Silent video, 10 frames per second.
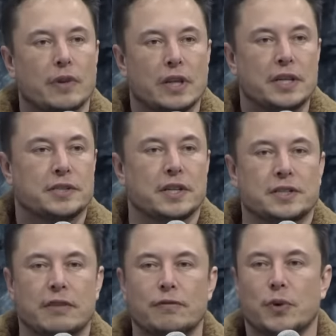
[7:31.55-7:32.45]
lease a
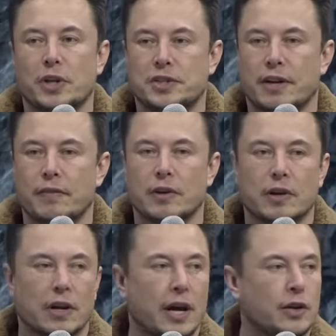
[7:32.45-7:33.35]
seven forty-seven
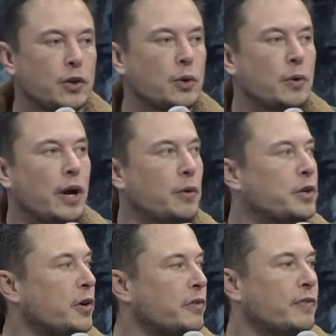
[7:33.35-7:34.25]
and do a
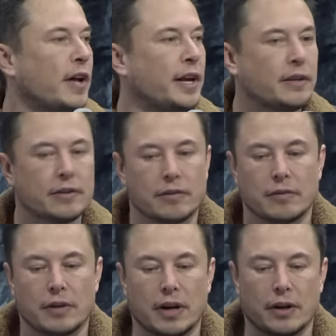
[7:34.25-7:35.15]
return flight
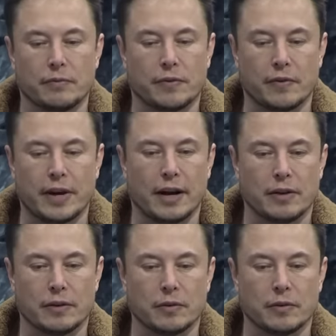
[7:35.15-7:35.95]
uh, from Cal